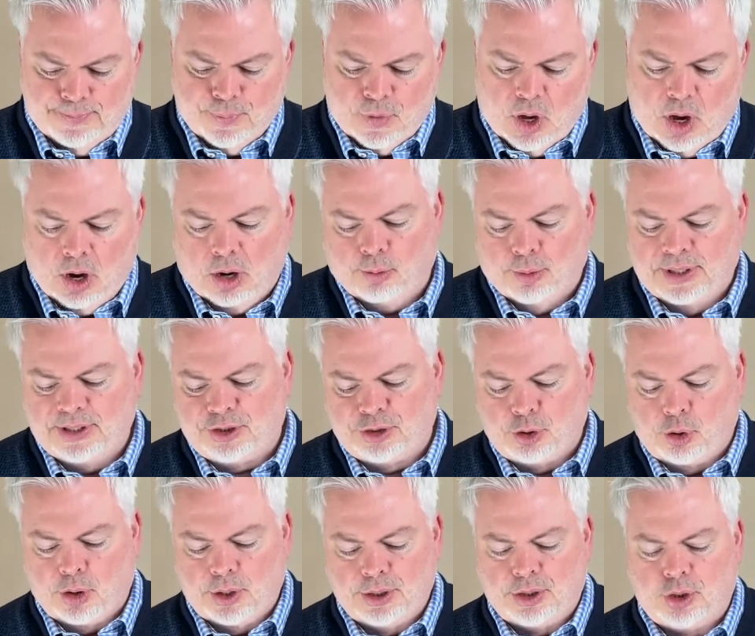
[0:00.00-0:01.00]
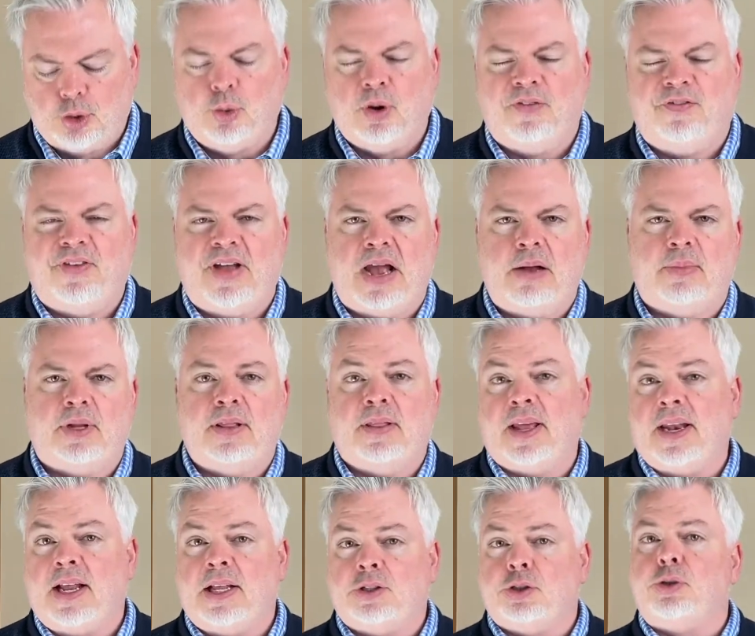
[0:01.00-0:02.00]
are restored to a family that
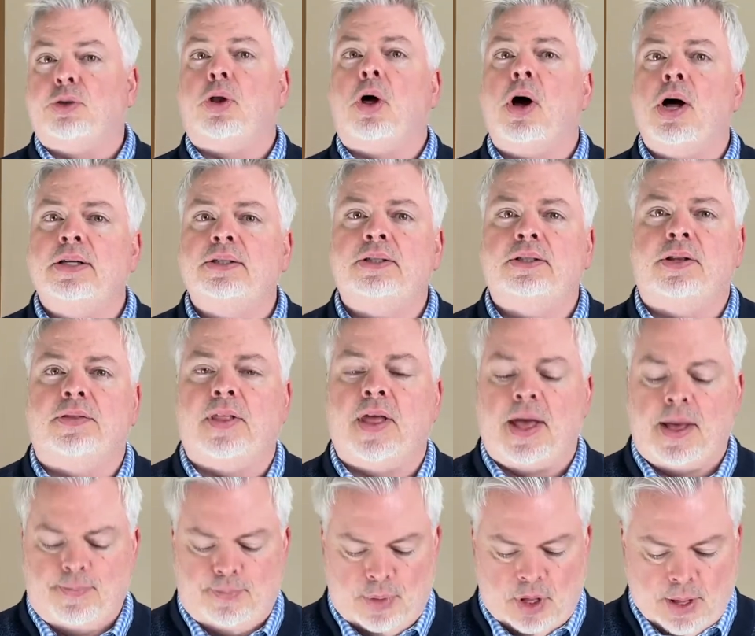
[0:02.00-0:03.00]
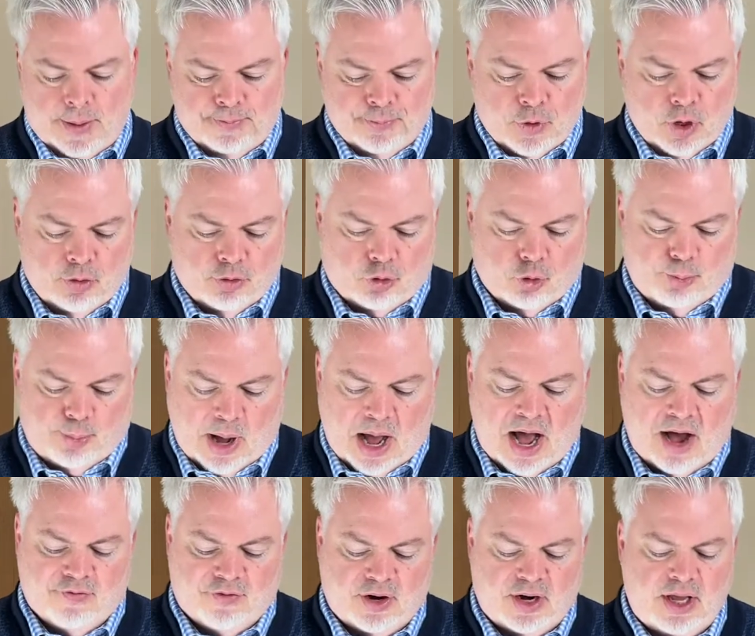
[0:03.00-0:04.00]
has lost them through
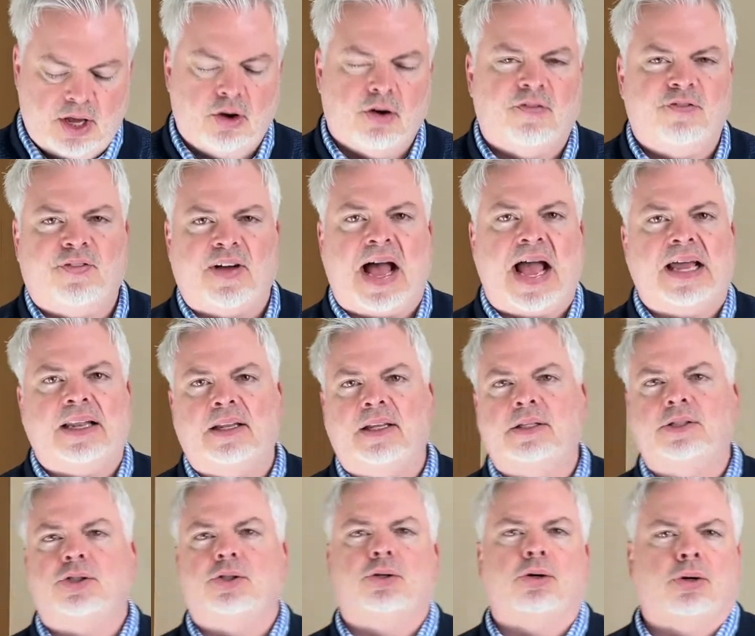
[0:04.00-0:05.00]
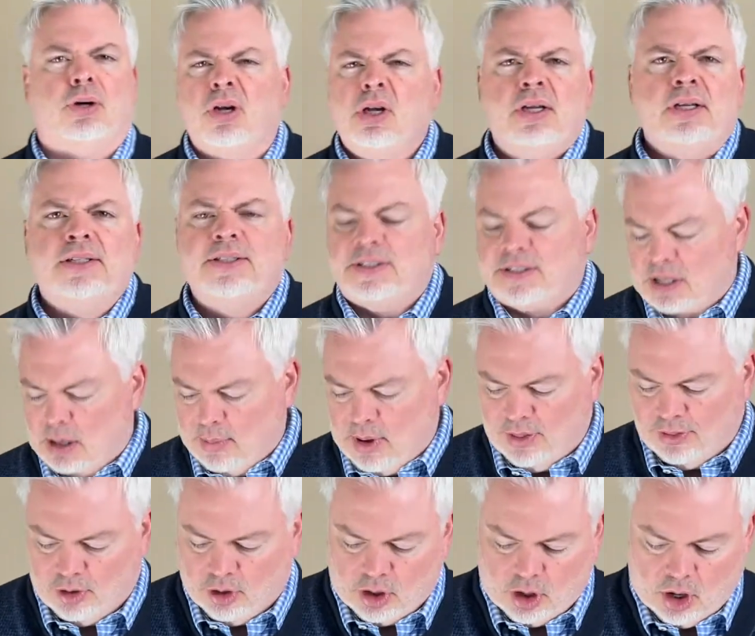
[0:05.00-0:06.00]
poverty or violence or some other
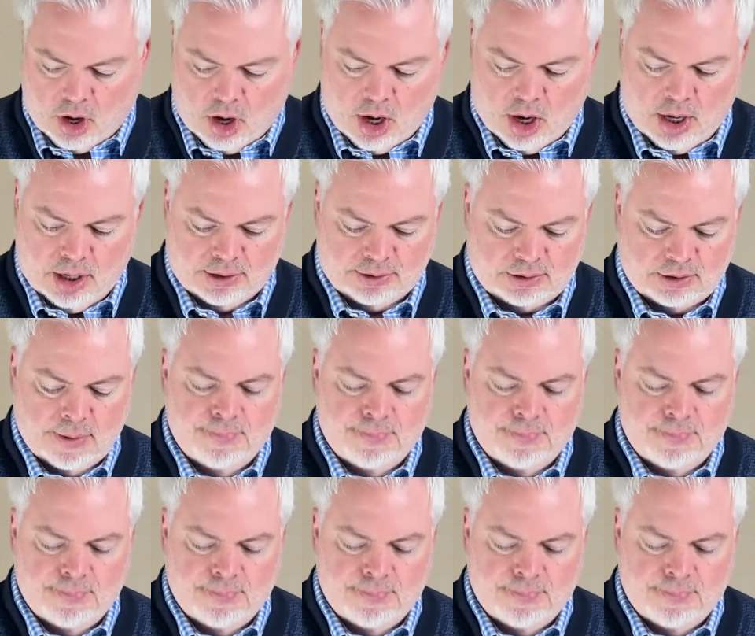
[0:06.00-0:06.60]
cause.